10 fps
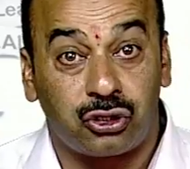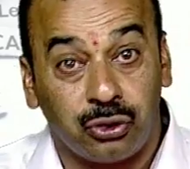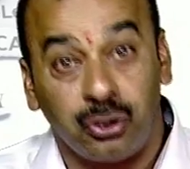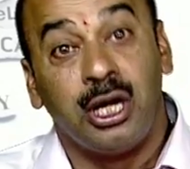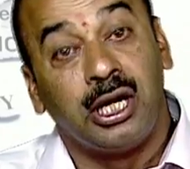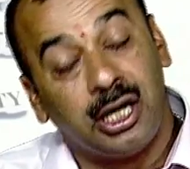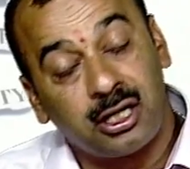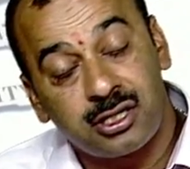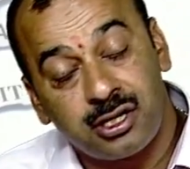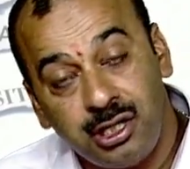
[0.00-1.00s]
So,
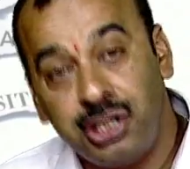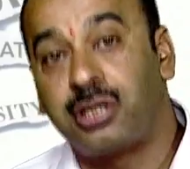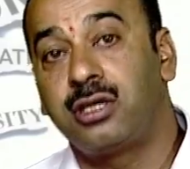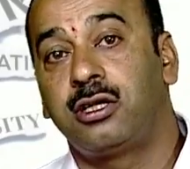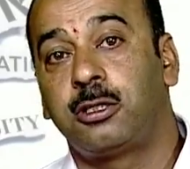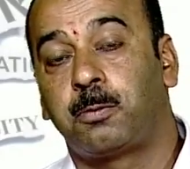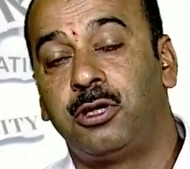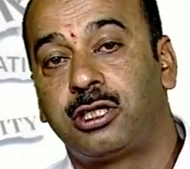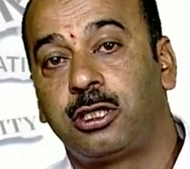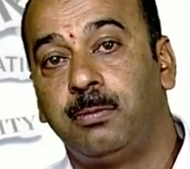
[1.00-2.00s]
it's teacher's
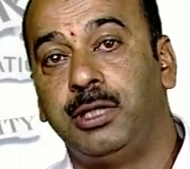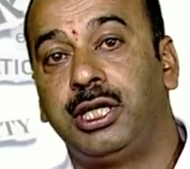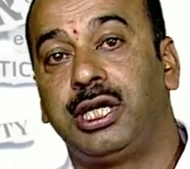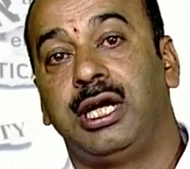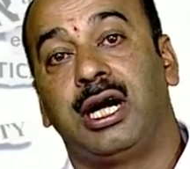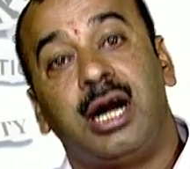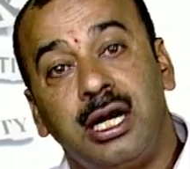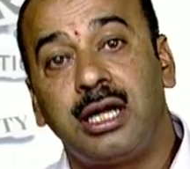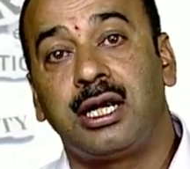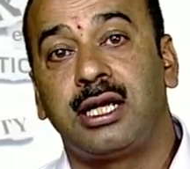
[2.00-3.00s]
responsibility
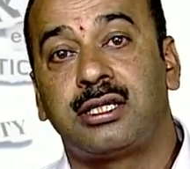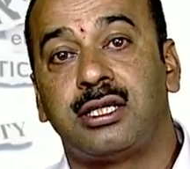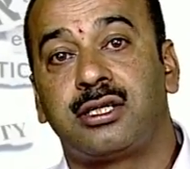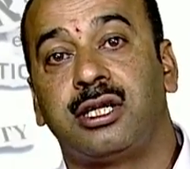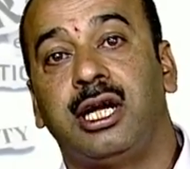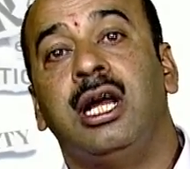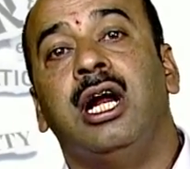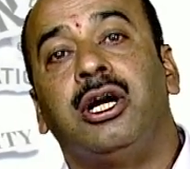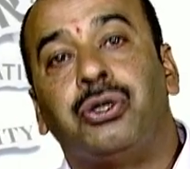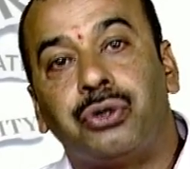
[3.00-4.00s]
under SSA
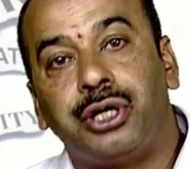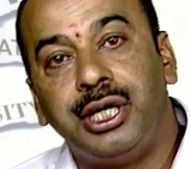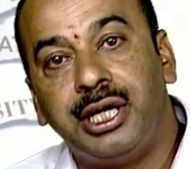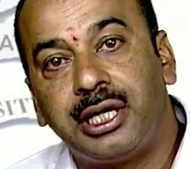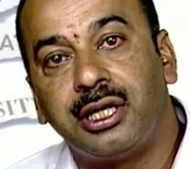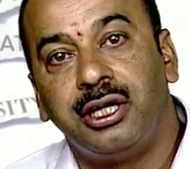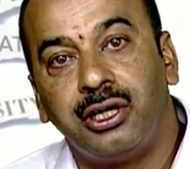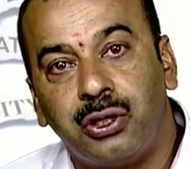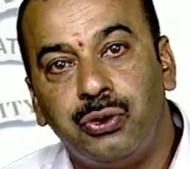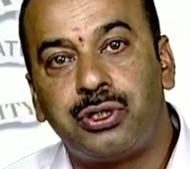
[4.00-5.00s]
to create
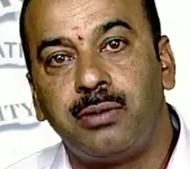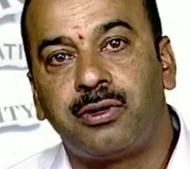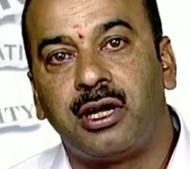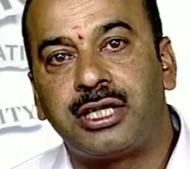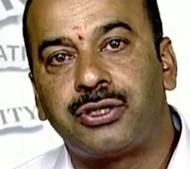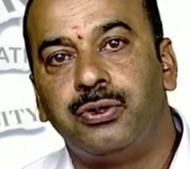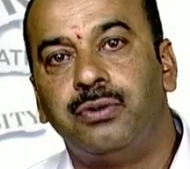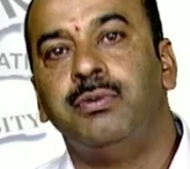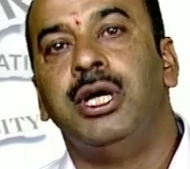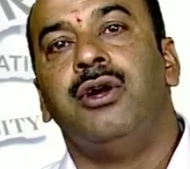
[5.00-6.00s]
inclusive
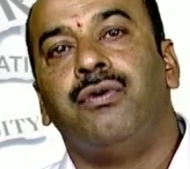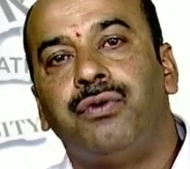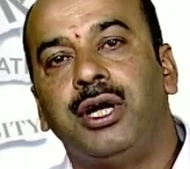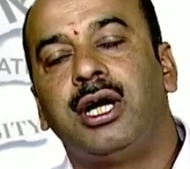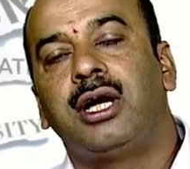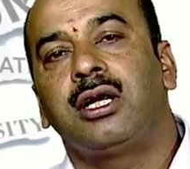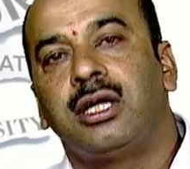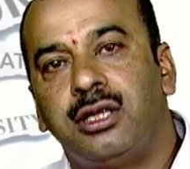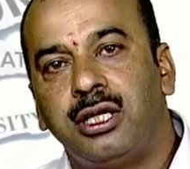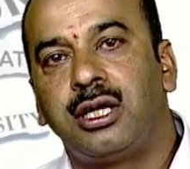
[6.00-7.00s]
classroom where
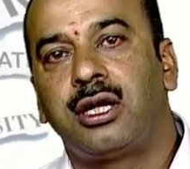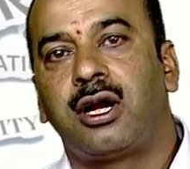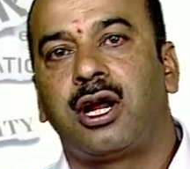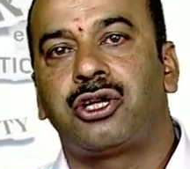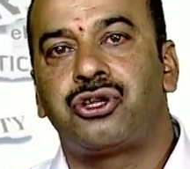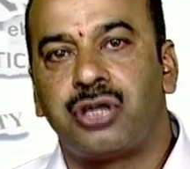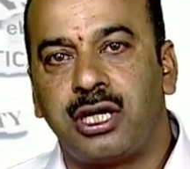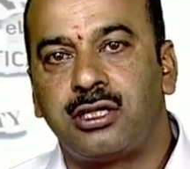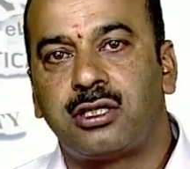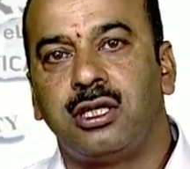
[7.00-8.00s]
there are
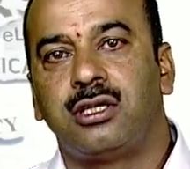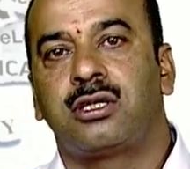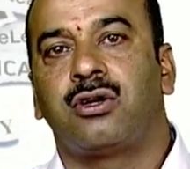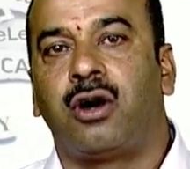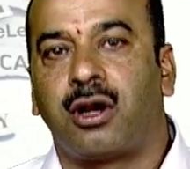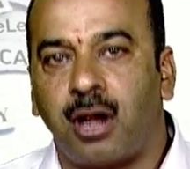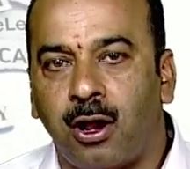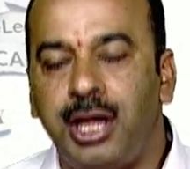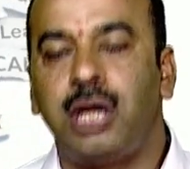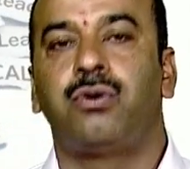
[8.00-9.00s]
chances or
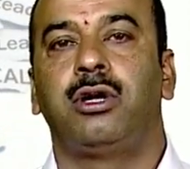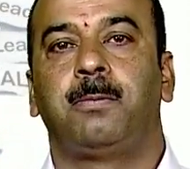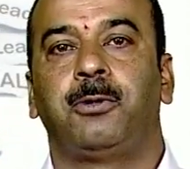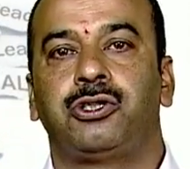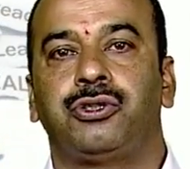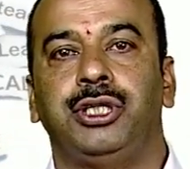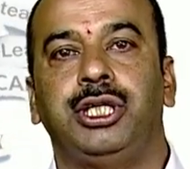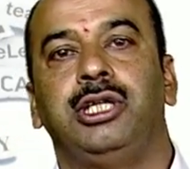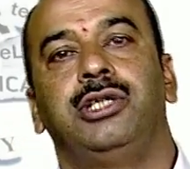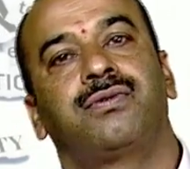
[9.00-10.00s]
equal
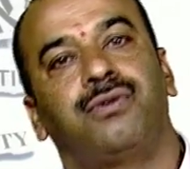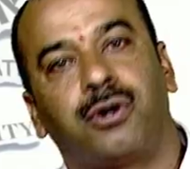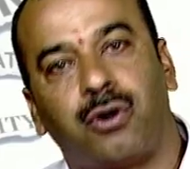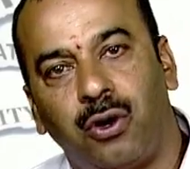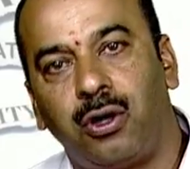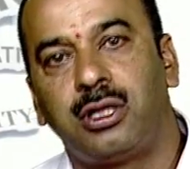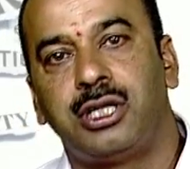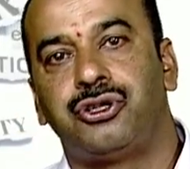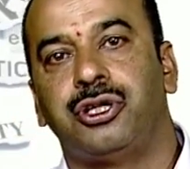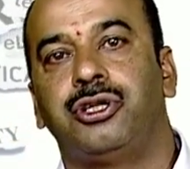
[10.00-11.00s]
opportunities for all
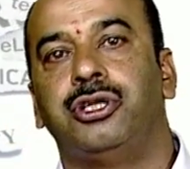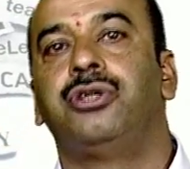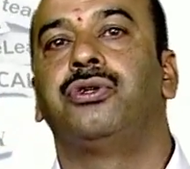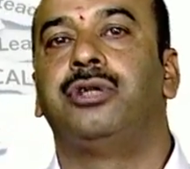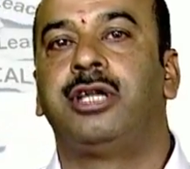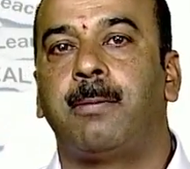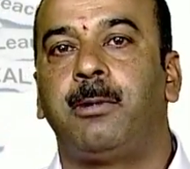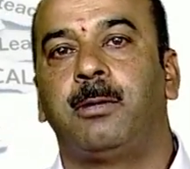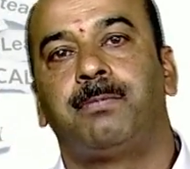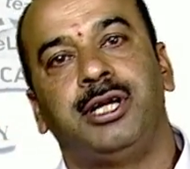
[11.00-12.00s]
the children to
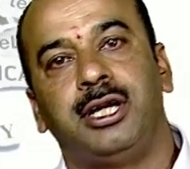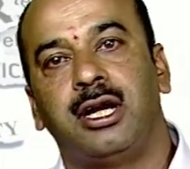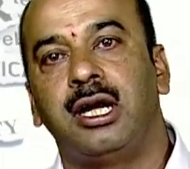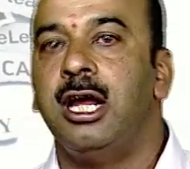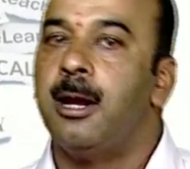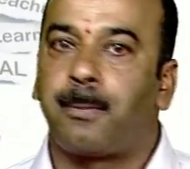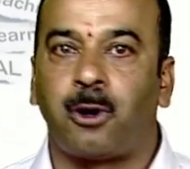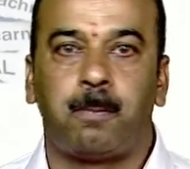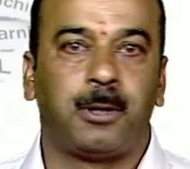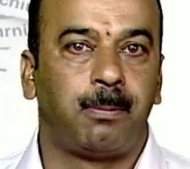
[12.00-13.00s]
develop in a
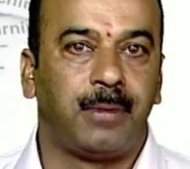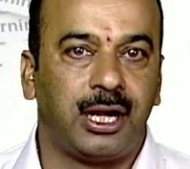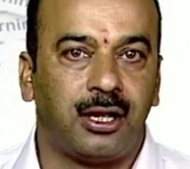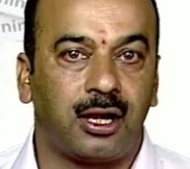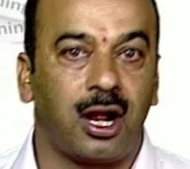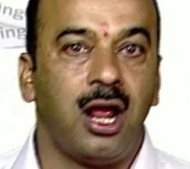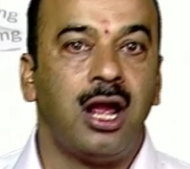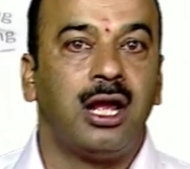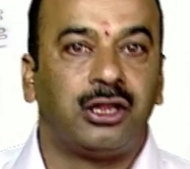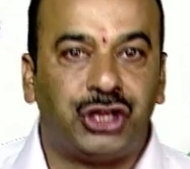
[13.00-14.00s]
proper manner.
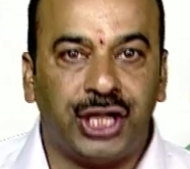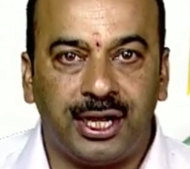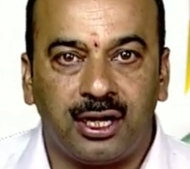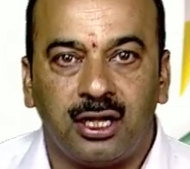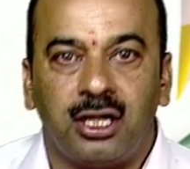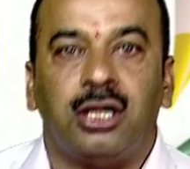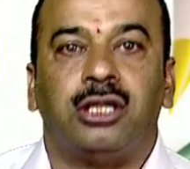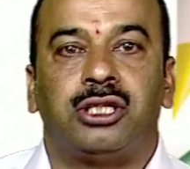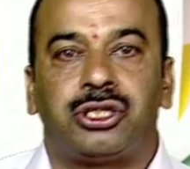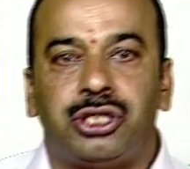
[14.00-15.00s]
Then
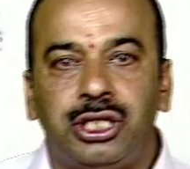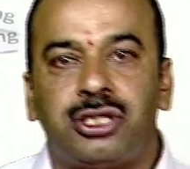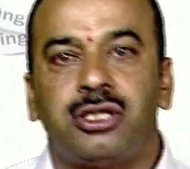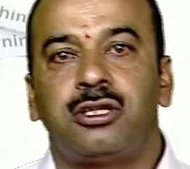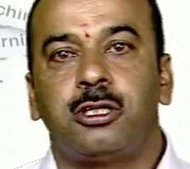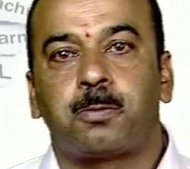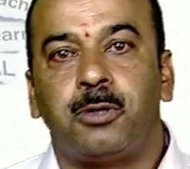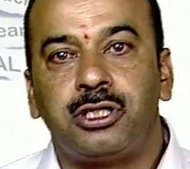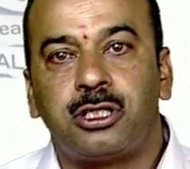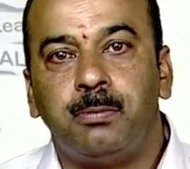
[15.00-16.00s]
the teacher's
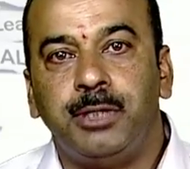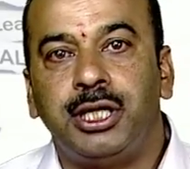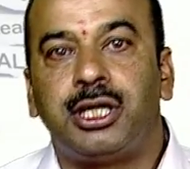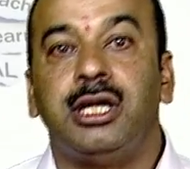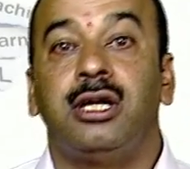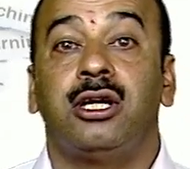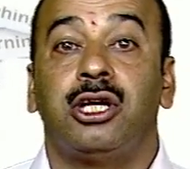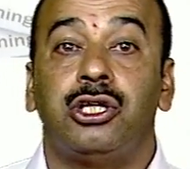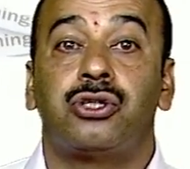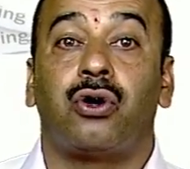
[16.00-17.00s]
responsibility
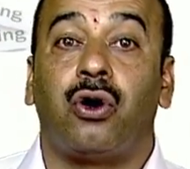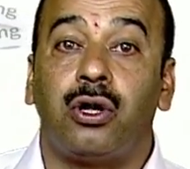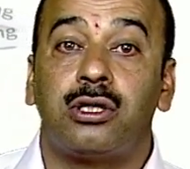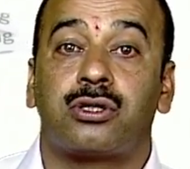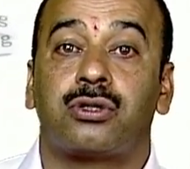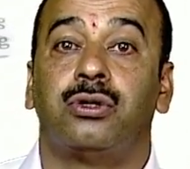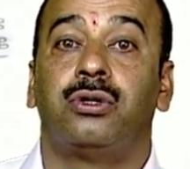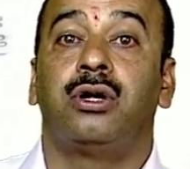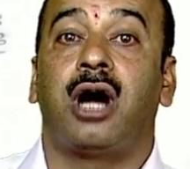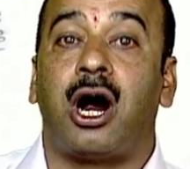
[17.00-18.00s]
is
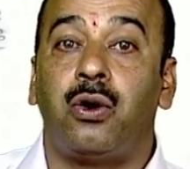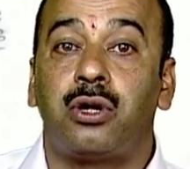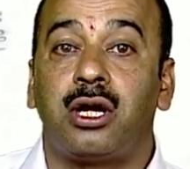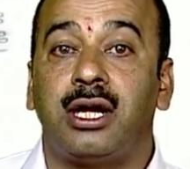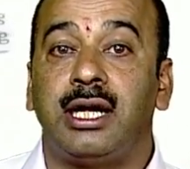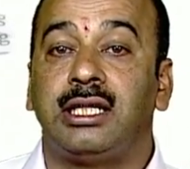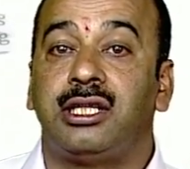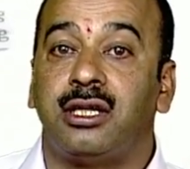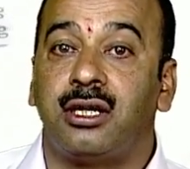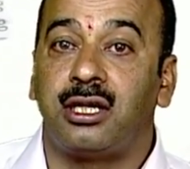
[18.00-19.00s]
also
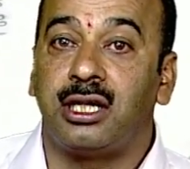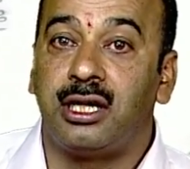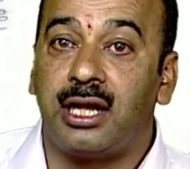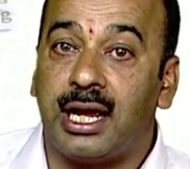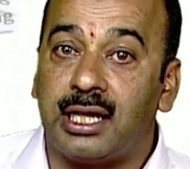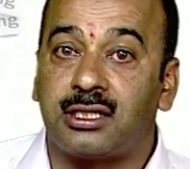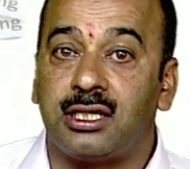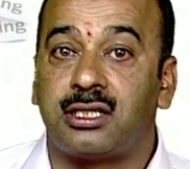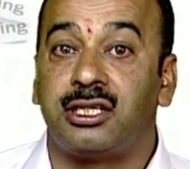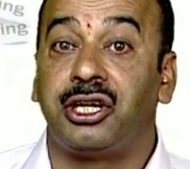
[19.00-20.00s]
outlined there in
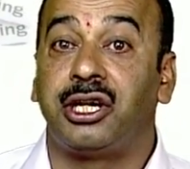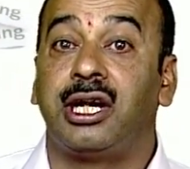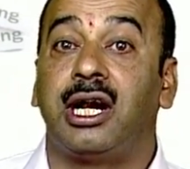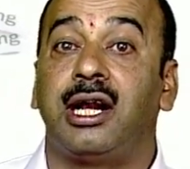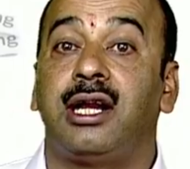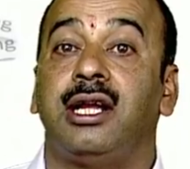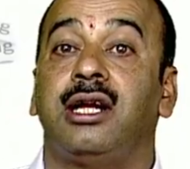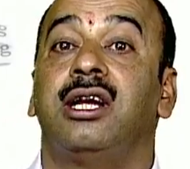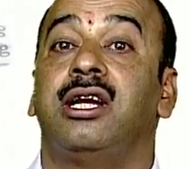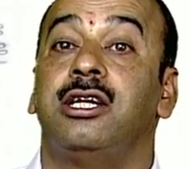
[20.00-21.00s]
SSA
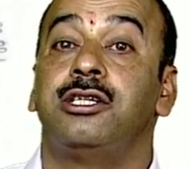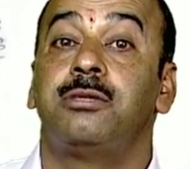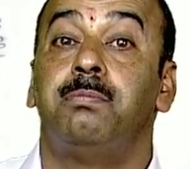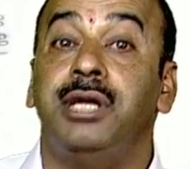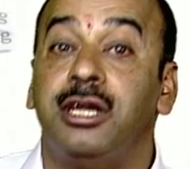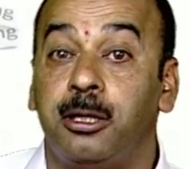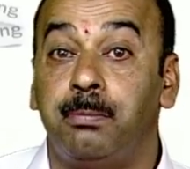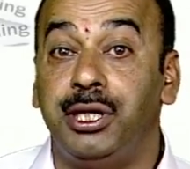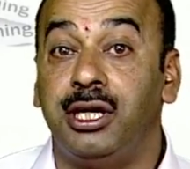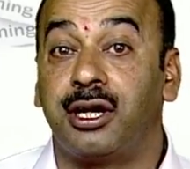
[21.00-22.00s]
regarding his
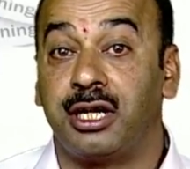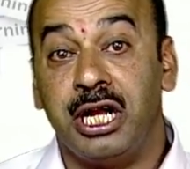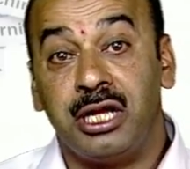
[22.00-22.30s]
behavior.